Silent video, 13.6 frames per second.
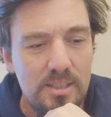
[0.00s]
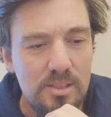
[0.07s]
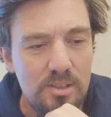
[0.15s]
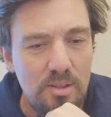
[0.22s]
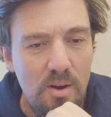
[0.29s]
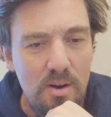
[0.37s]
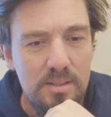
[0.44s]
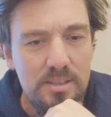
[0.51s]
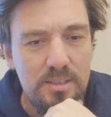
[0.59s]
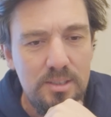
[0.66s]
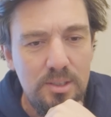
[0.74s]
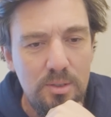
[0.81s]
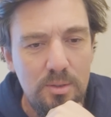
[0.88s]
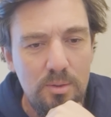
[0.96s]

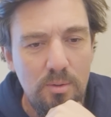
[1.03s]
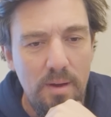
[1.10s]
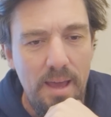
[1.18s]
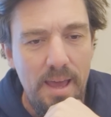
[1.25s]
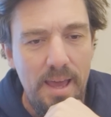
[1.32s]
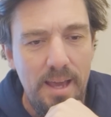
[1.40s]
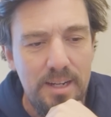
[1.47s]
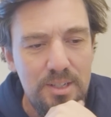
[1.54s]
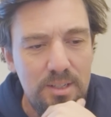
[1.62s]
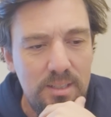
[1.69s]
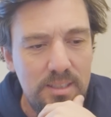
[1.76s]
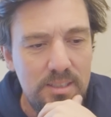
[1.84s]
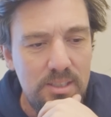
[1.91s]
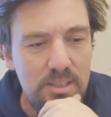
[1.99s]
start to
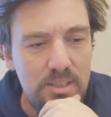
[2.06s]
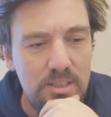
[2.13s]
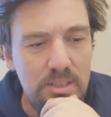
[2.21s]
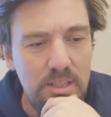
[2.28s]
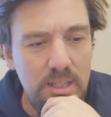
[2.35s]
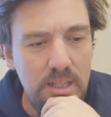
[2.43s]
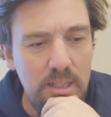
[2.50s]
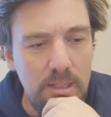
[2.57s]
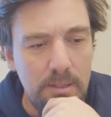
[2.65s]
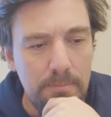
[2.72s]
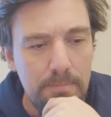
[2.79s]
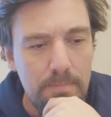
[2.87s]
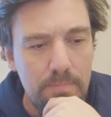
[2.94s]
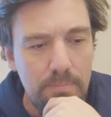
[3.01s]
actually
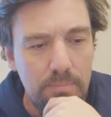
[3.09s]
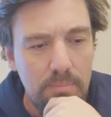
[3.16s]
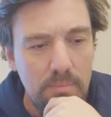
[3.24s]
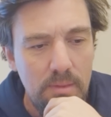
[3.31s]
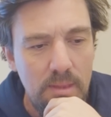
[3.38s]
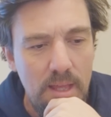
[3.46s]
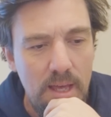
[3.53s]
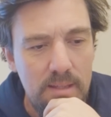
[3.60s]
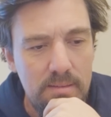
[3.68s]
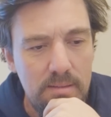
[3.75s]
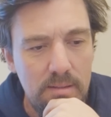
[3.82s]
see that